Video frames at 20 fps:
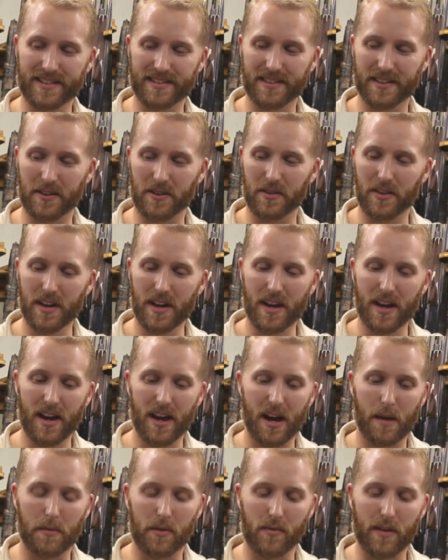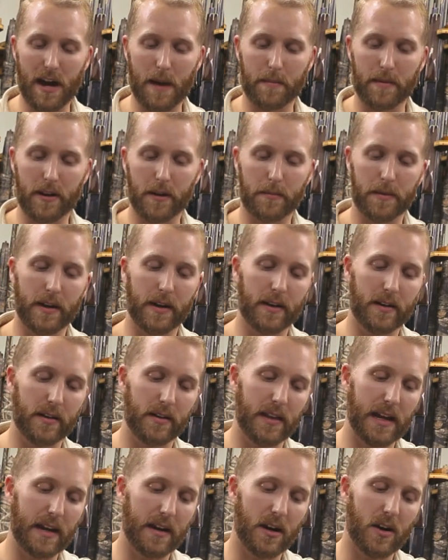So I'm gonna wrap it up here.
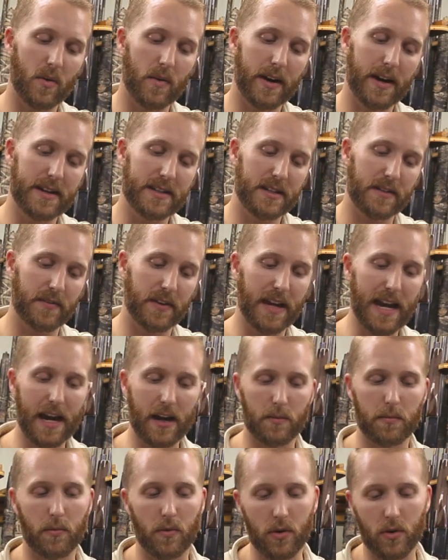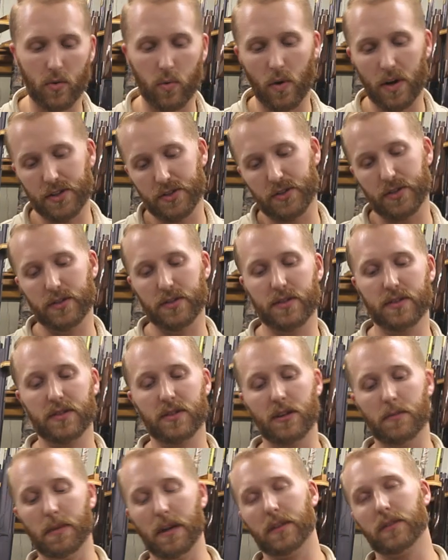Like always, if you got more
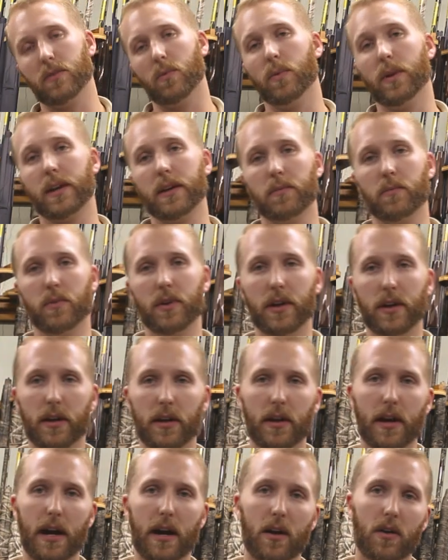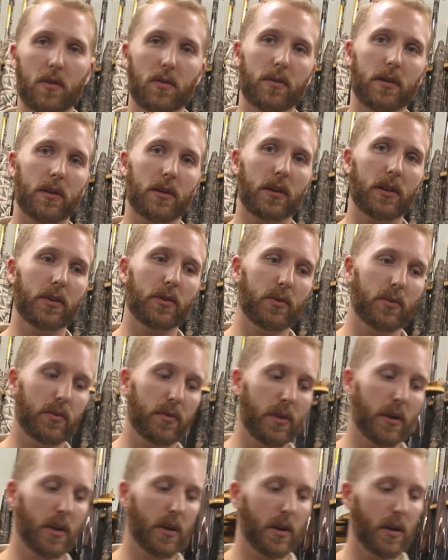questions about the Wicked Wing, I'll
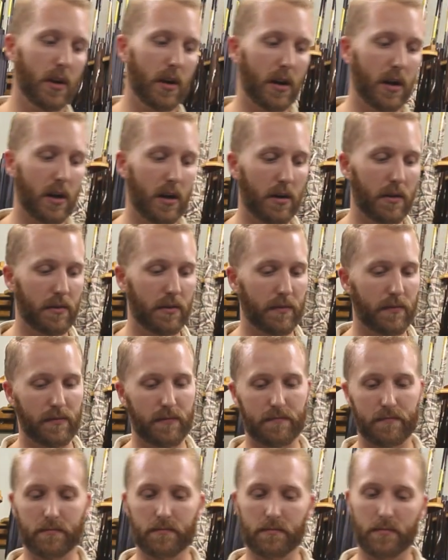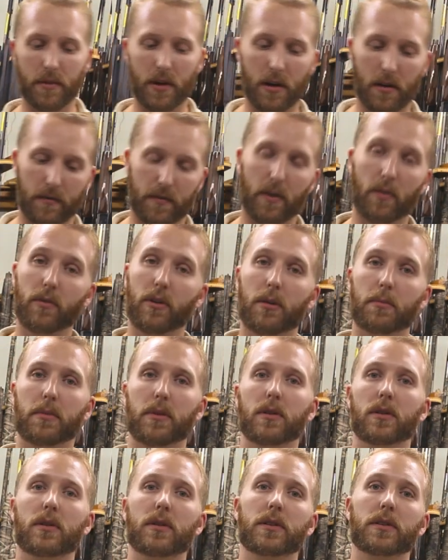include our phone
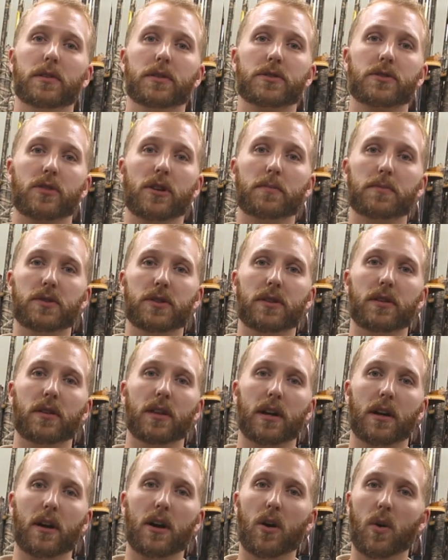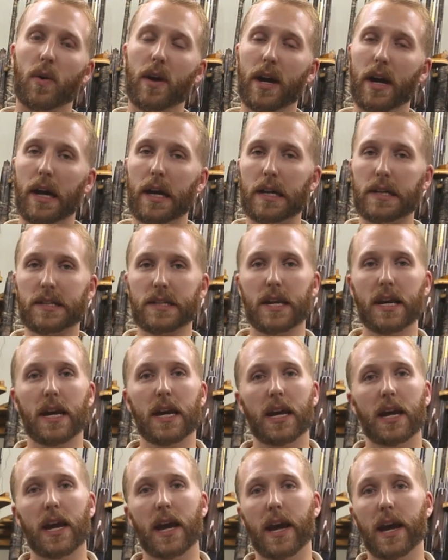number in the description like always,
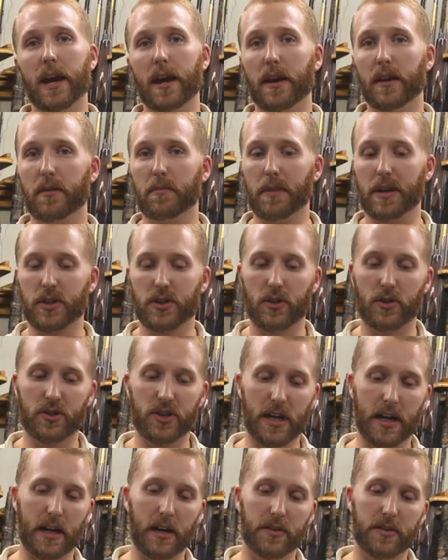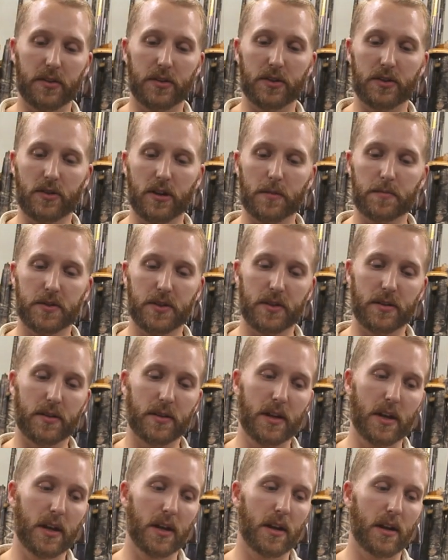and make sure to check out the description,
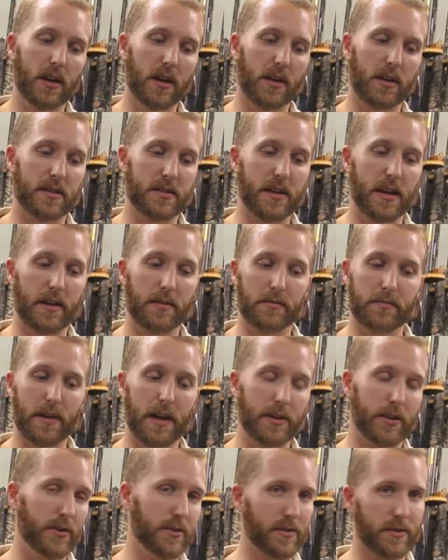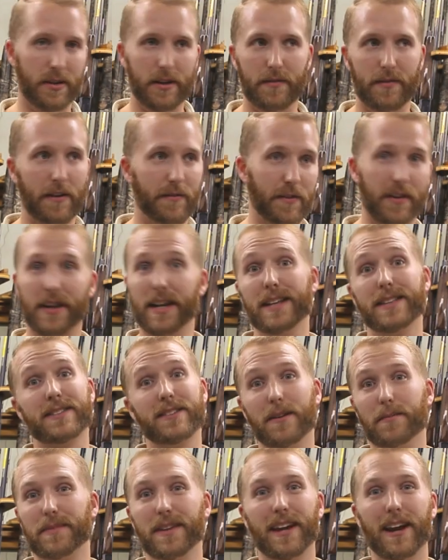because I usually, if I forget
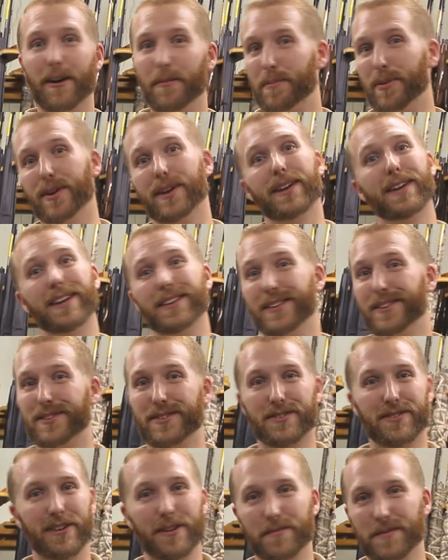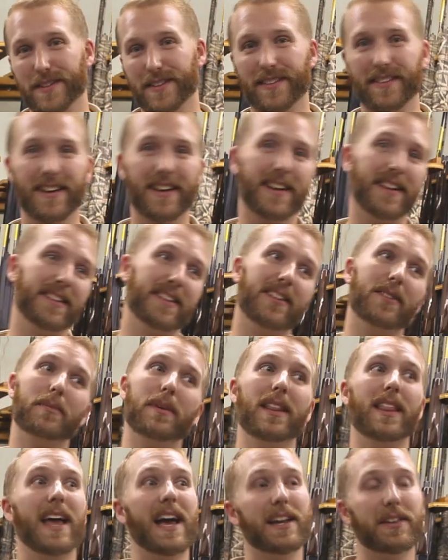something, I'll put it in the description like I did in
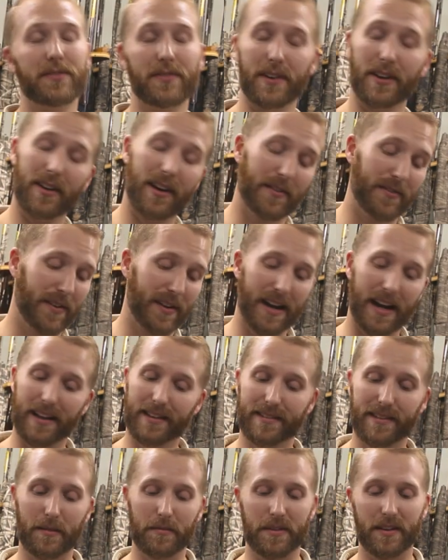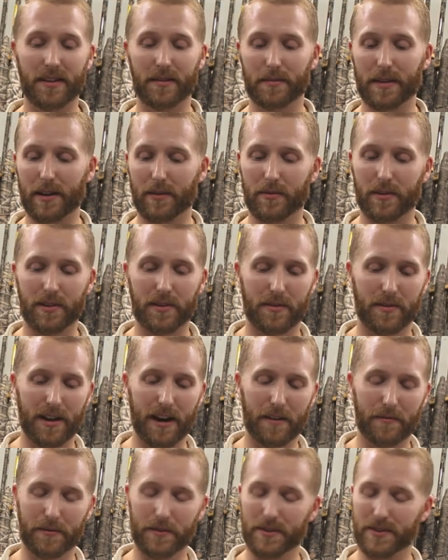my last video. I forgot something about one of the
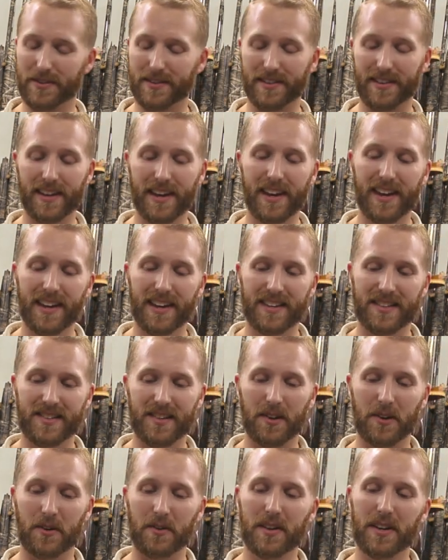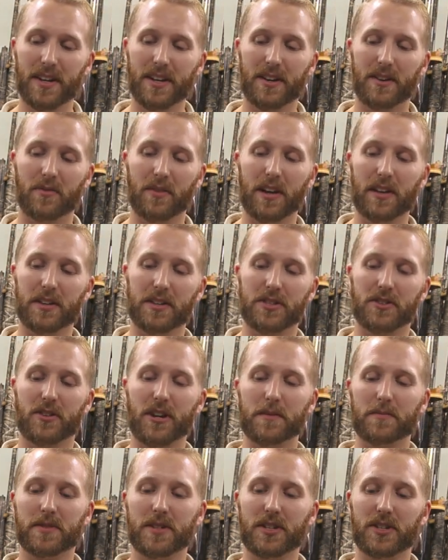rifles, and so read the
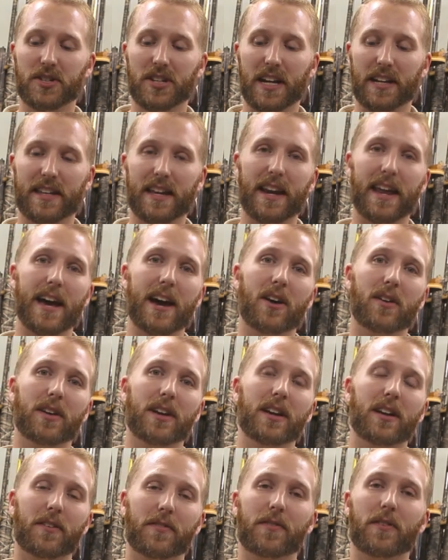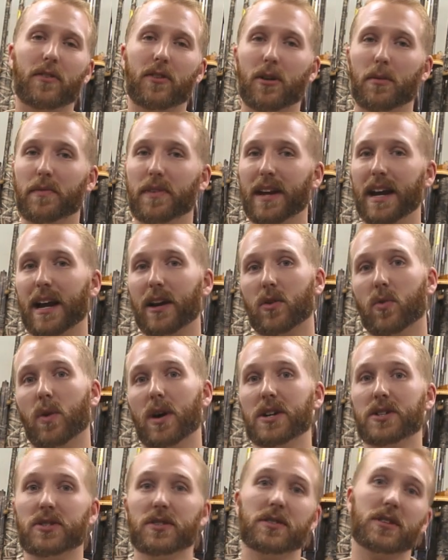description, check that out, get our phone number. If you got
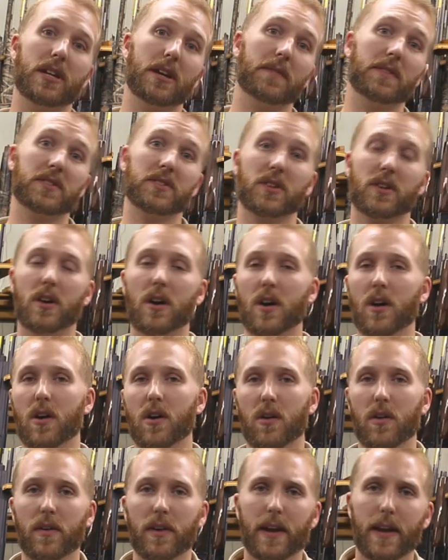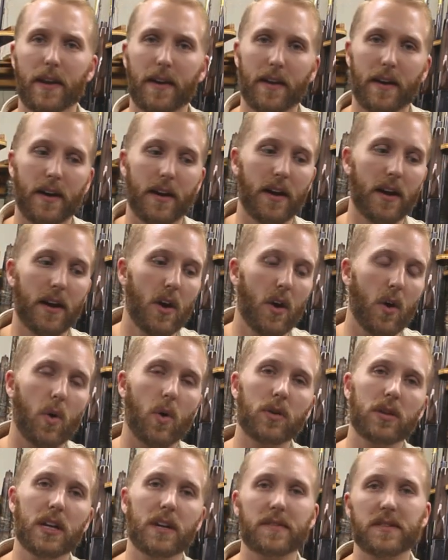questions, give us a call, and
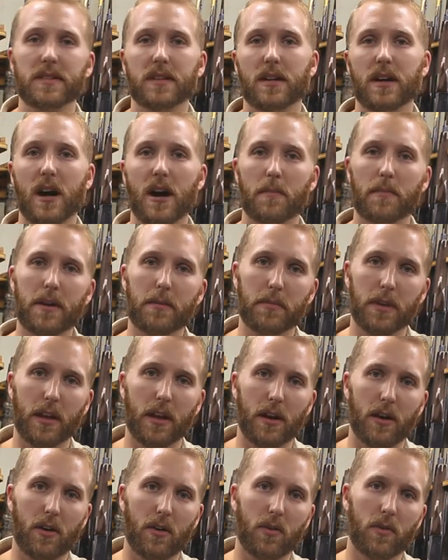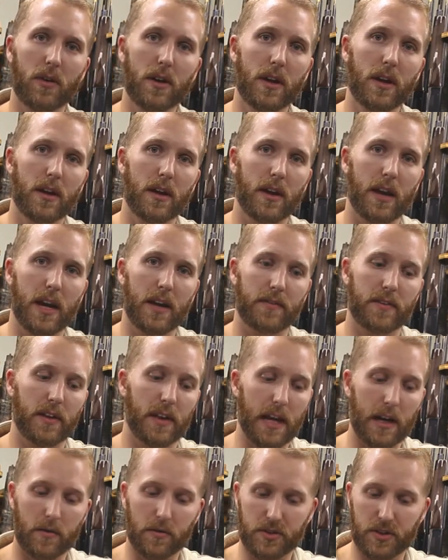or leave us a comment below. And if you
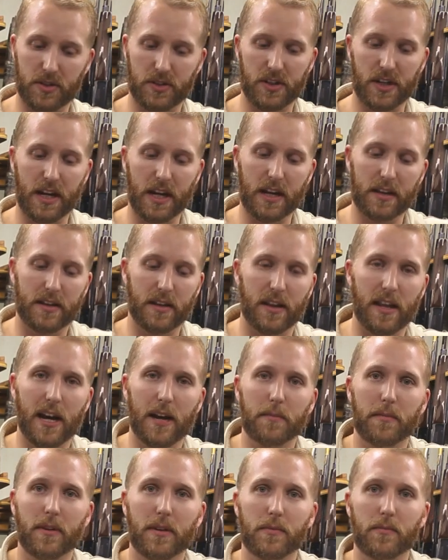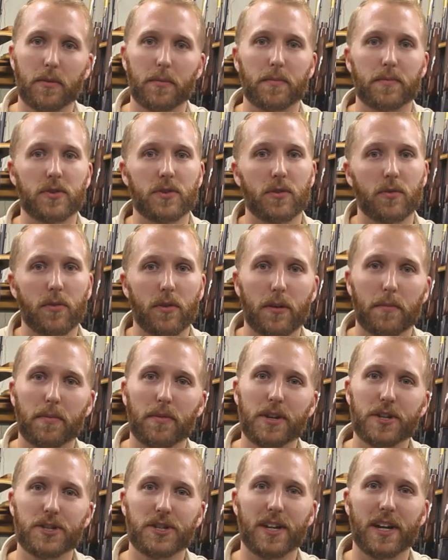like what you see, hit the like button. We sure would
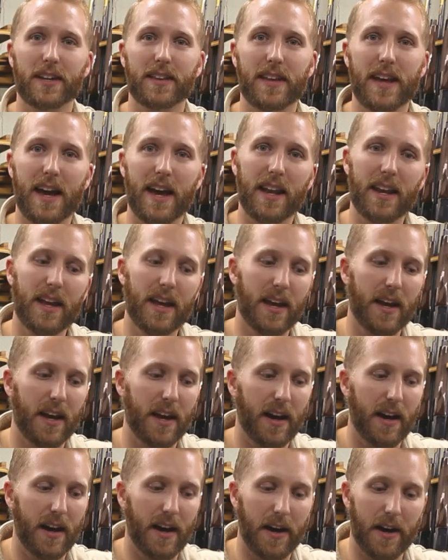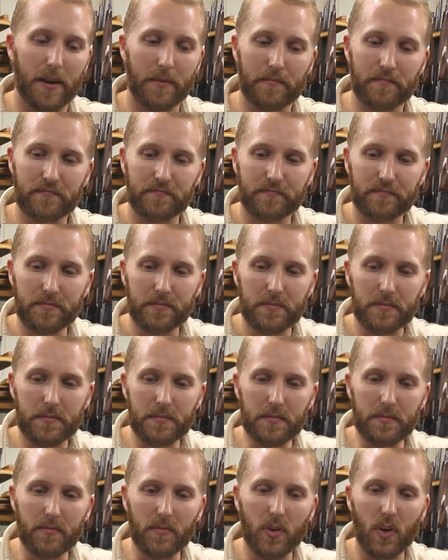appreciate that.
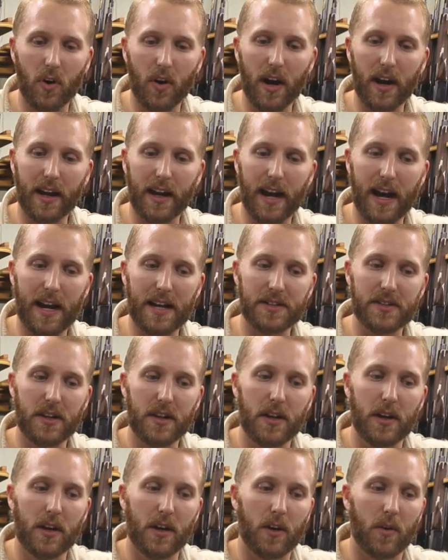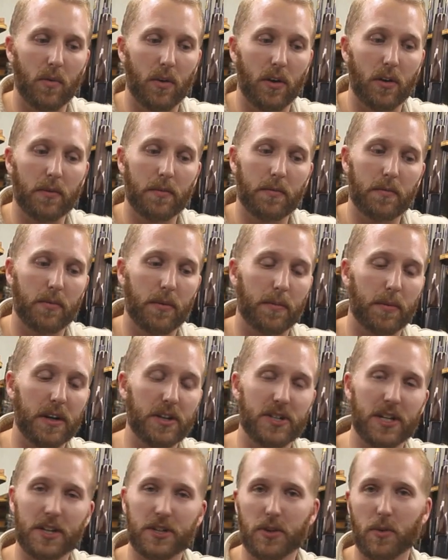All right, guys. Well,
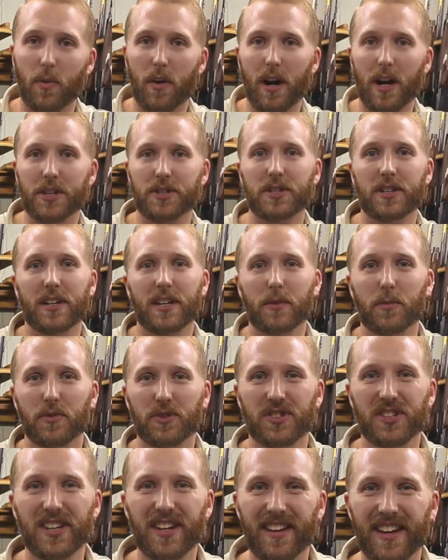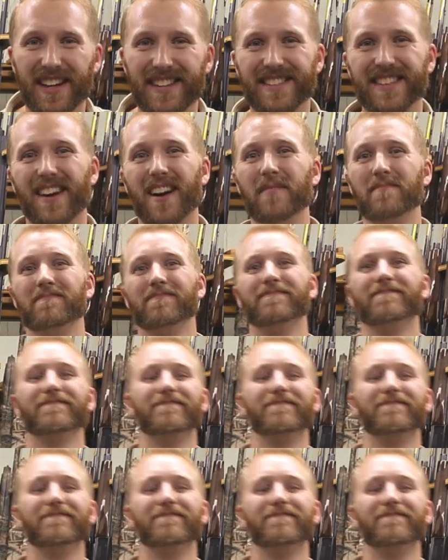appreciate you watching, and we'll see you next time.